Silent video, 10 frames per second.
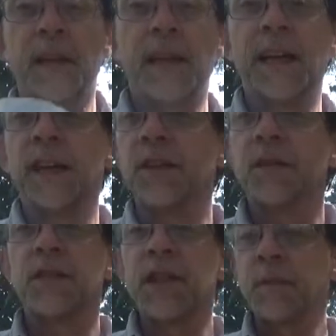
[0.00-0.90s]
And
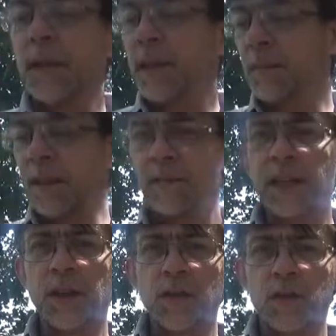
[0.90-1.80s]
you've seen me in my
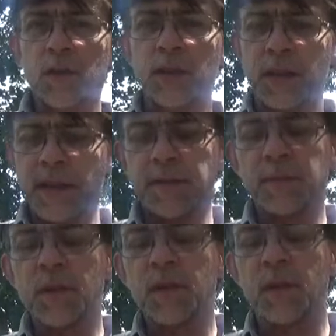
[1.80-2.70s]
videos using it,
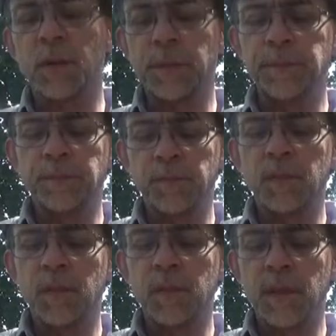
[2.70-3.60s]
so
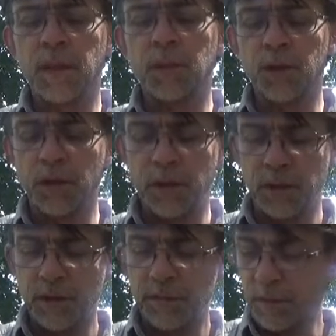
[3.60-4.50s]
I'm sure
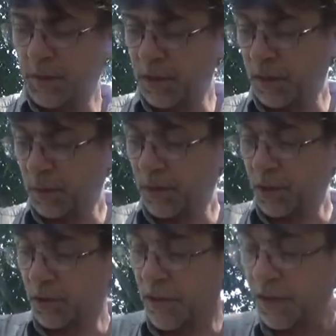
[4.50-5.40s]
you are familiar with
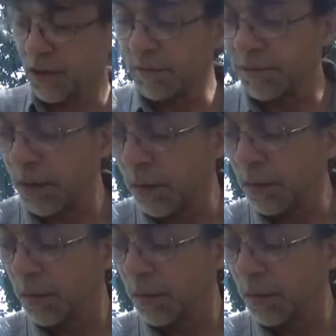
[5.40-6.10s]
the direction of flow.